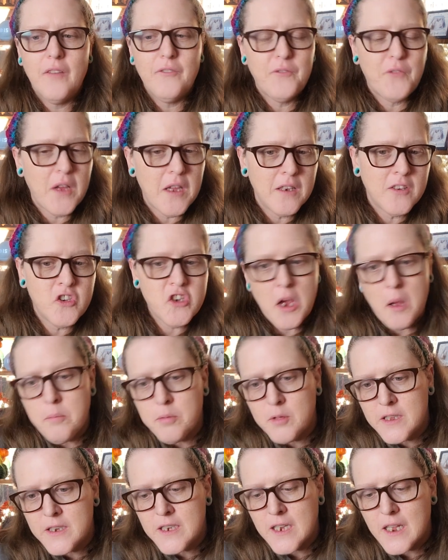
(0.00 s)
fun
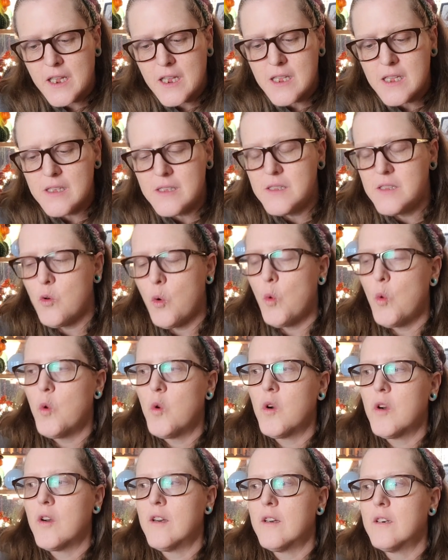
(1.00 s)
Joplin days
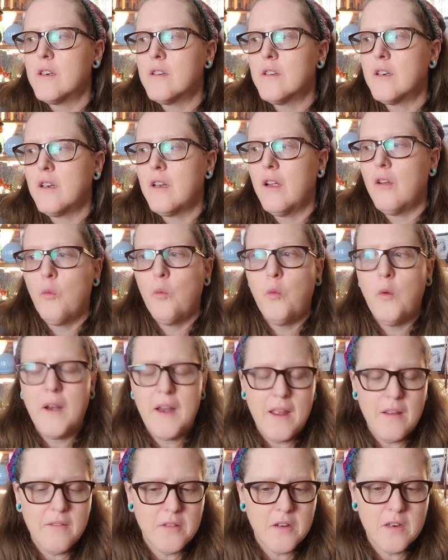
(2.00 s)
or
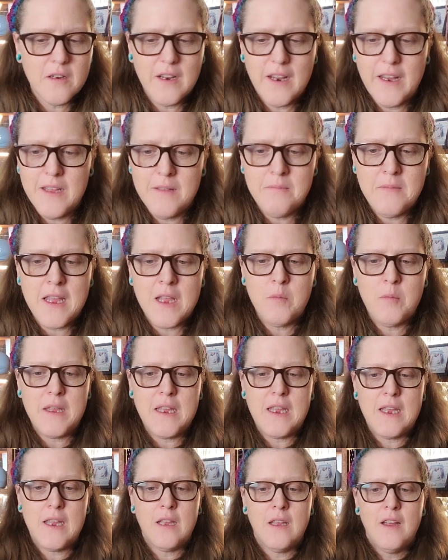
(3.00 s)
whatever it may
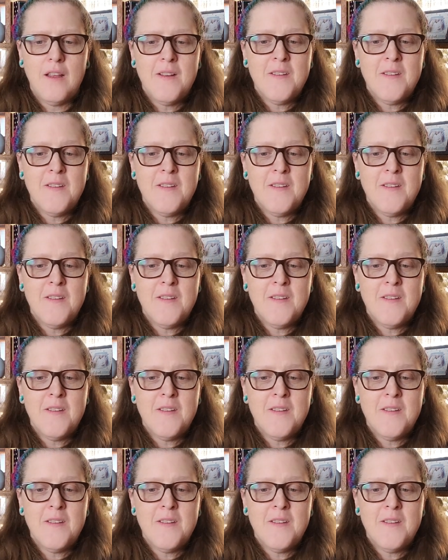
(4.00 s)
be.